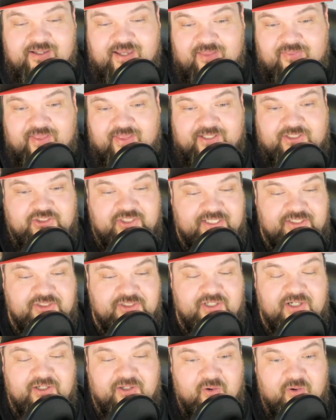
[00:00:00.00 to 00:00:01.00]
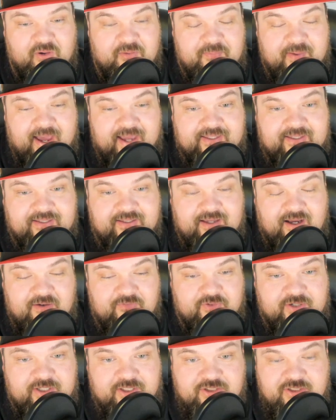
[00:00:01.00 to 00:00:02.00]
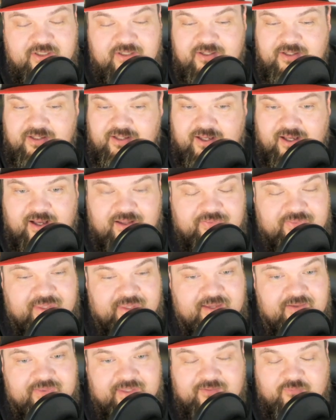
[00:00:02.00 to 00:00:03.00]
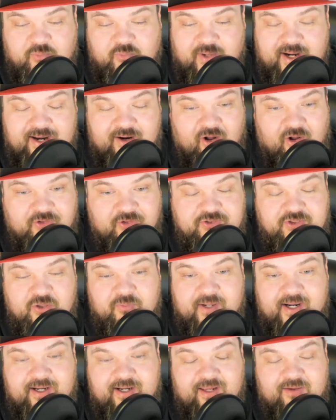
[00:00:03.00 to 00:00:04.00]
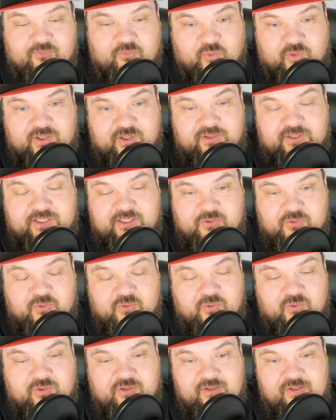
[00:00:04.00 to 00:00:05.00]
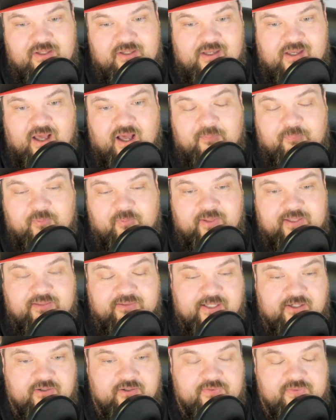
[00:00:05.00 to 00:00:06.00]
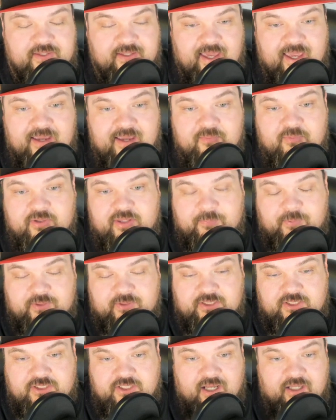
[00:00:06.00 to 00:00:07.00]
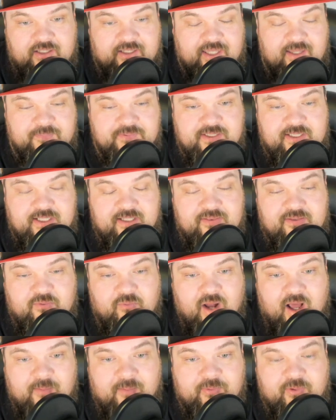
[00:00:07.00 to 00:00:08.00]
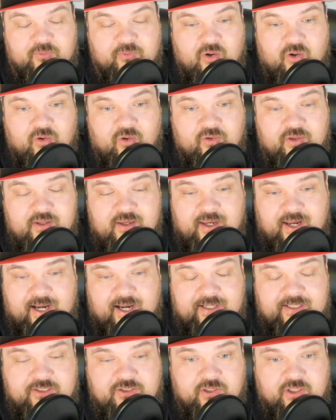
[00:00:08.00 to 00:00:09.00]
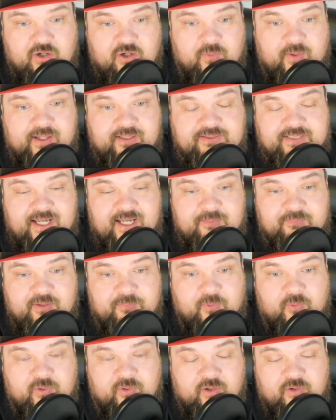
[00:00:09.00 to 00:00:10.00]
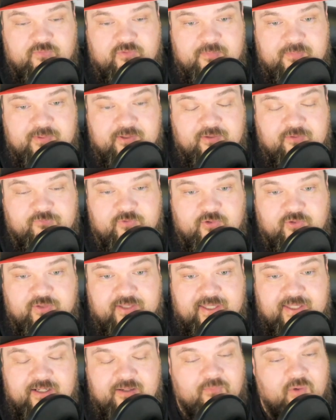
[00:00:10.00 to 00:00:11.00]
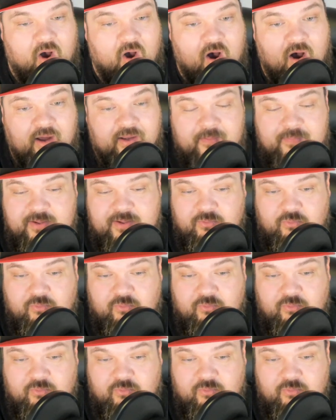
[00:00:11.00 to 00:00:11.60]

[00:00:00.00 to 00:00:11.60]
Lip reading: And like Chase Young going back in coverage, they ran a really cool play later in the game where they put Deshaun Gibson in the robber role, and he took away Sam Laporte over the middle of the field, hit him on,